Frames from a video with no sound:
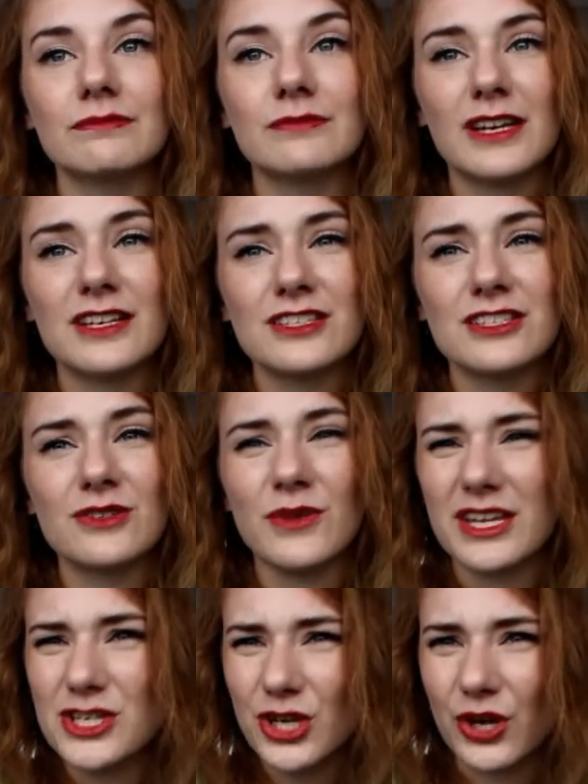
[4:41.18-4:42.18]
Well,
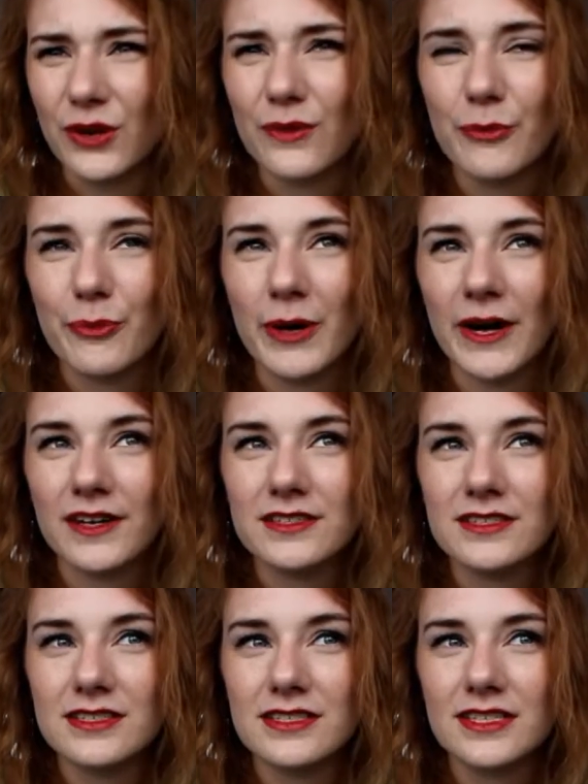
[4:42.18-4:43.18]
they do, but
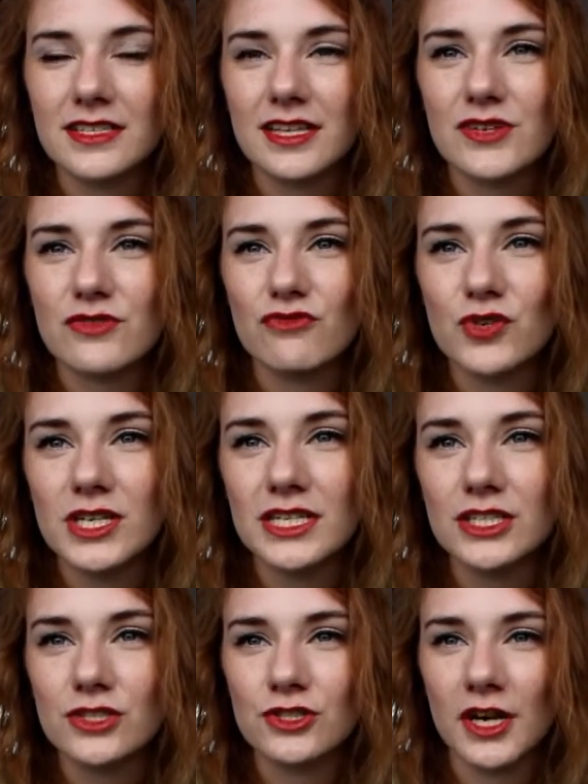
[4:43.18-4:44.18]
there's really
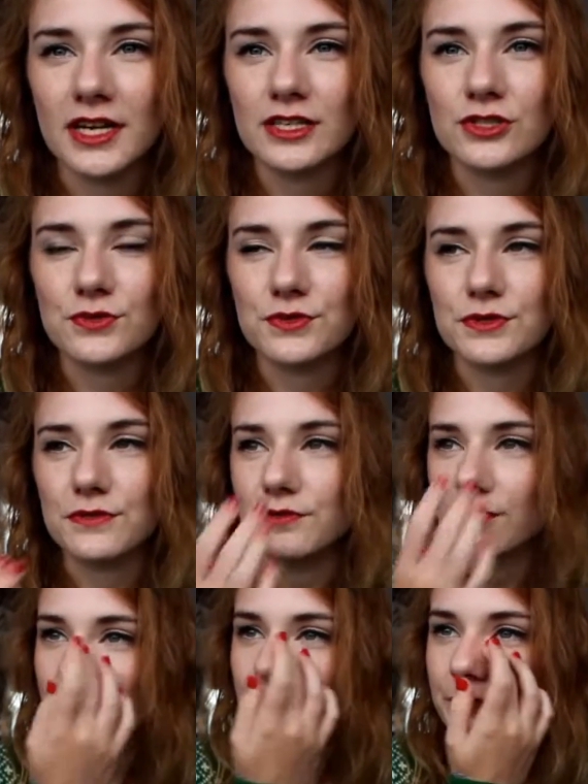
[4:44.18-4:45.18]
strange sort of
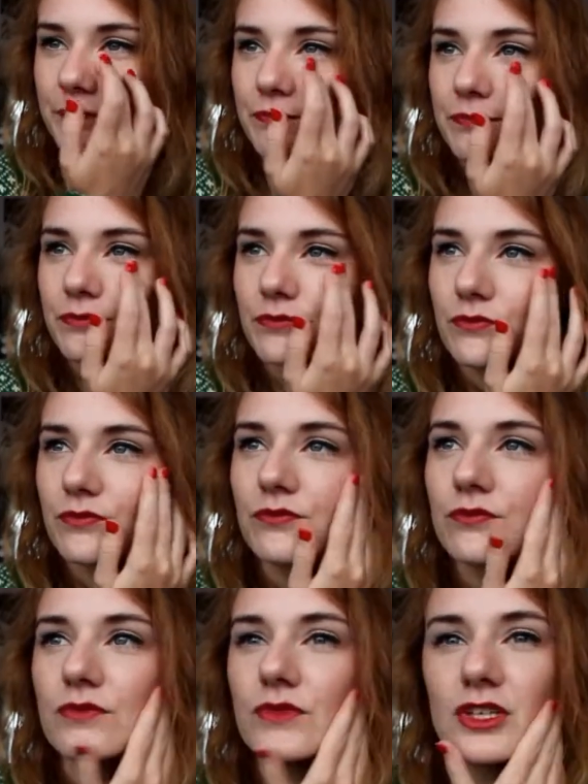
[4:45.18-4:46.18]

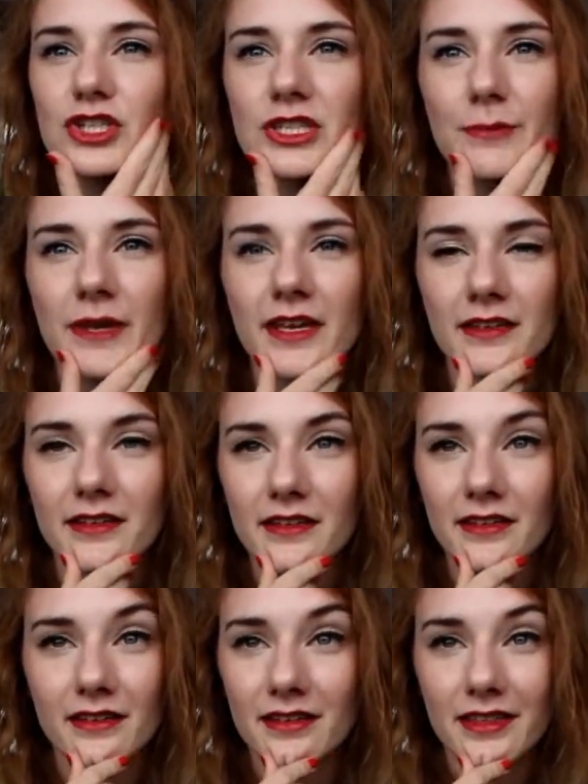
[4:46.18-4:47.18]

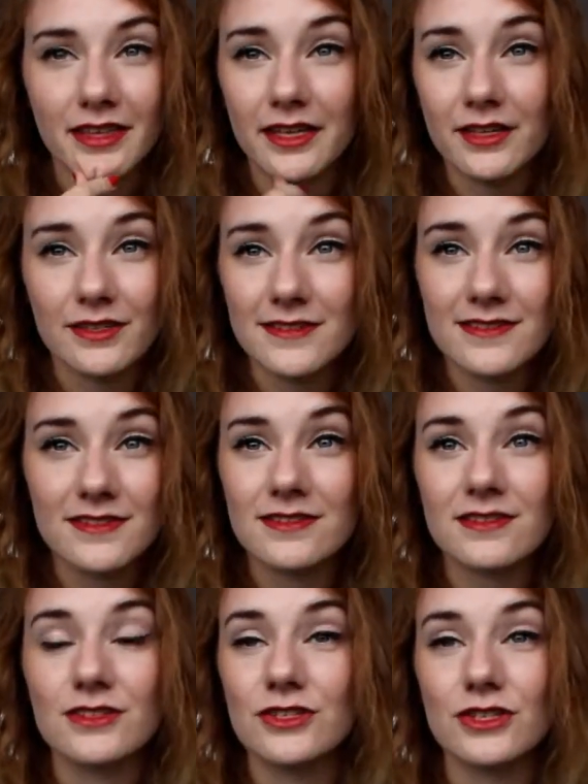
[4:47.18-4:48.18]
shipping things
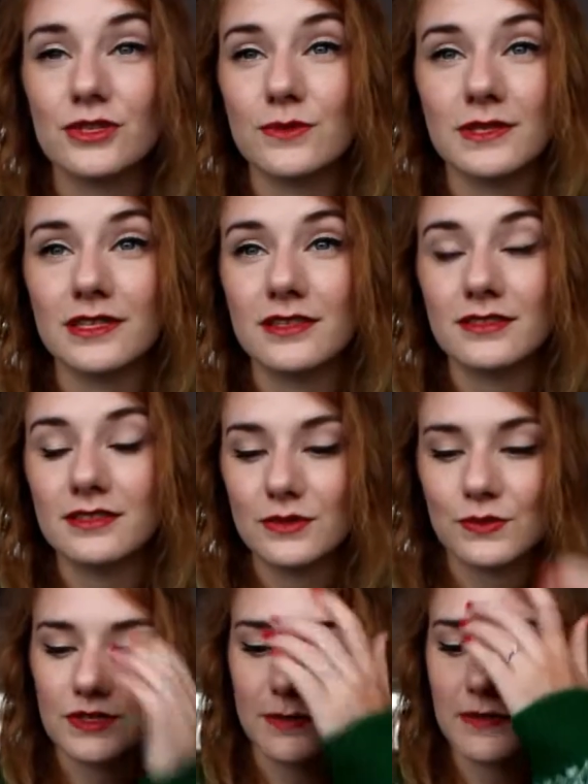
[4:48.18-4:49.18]
to do with it
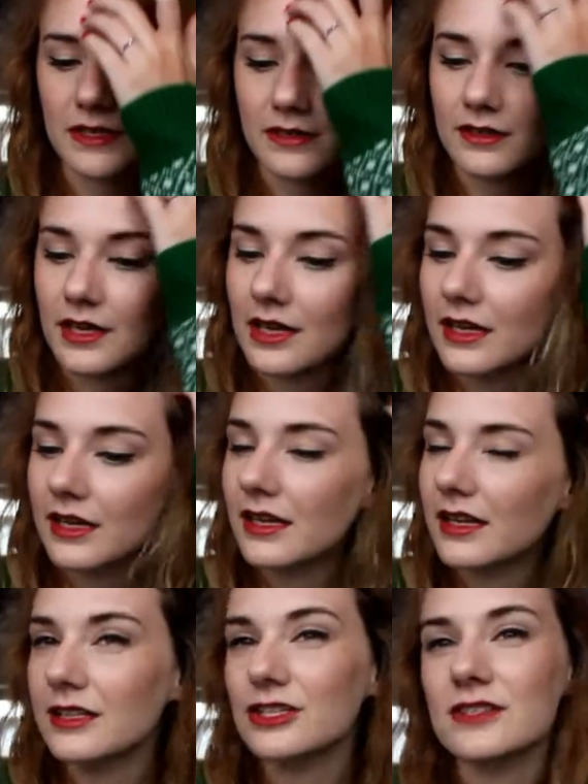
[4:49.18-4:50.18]
or something,
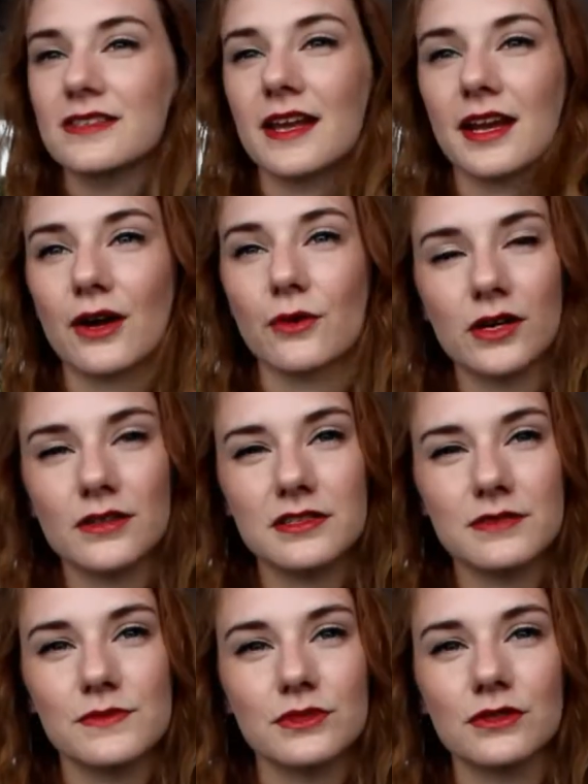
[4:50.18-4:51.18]
and it's just saying how
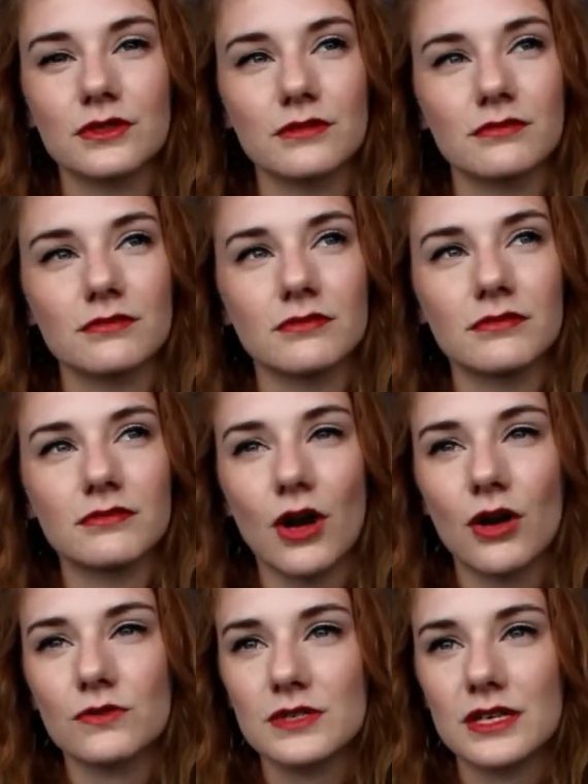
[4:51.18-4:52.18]
customs can
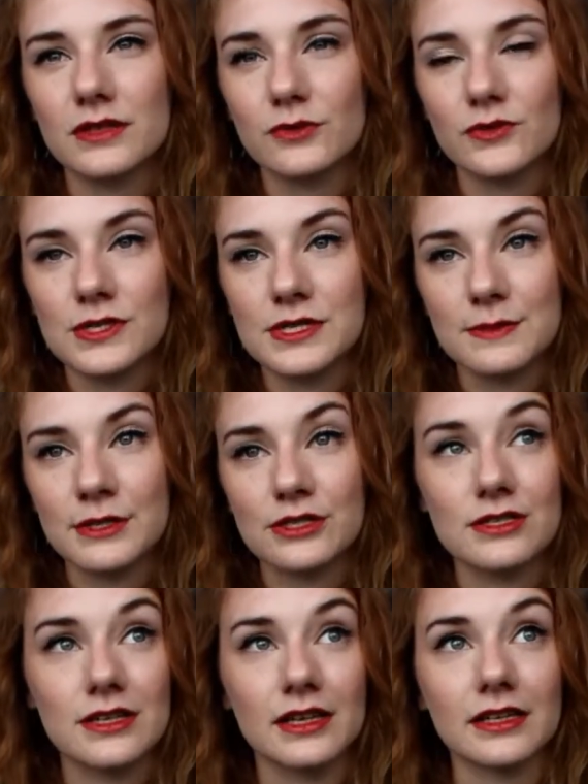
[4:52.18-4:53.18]
hold it for as much
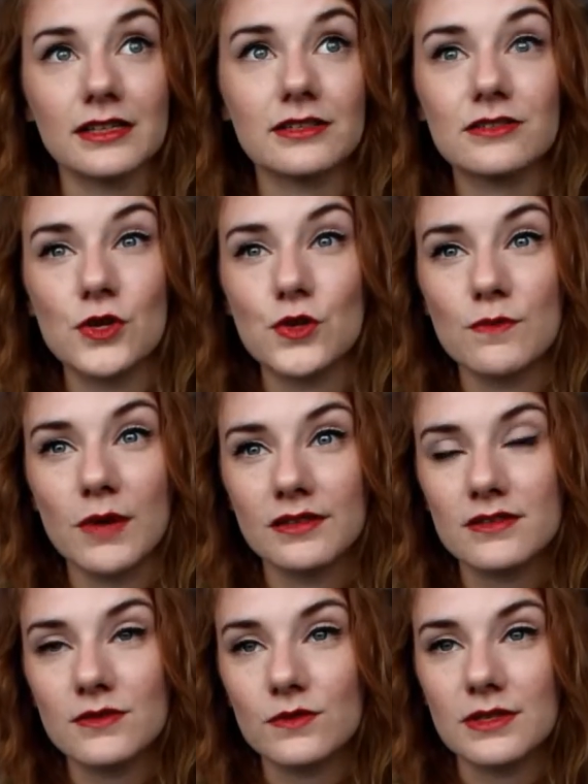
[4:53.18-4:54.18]
as like 2
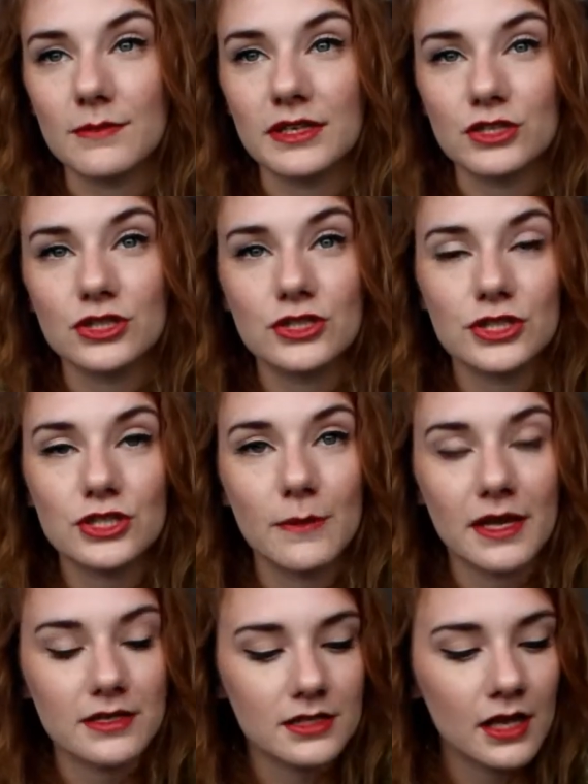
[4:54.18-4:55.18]
months or something
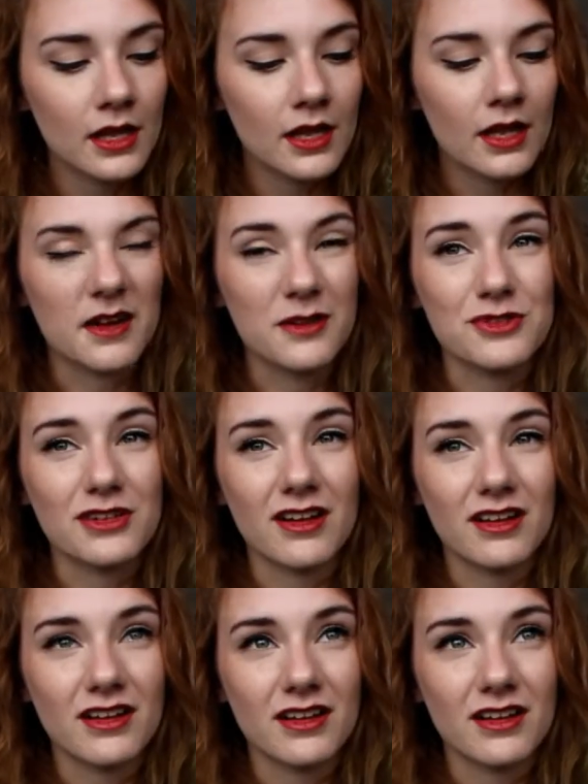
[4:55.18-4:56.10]
stupid. And I was like,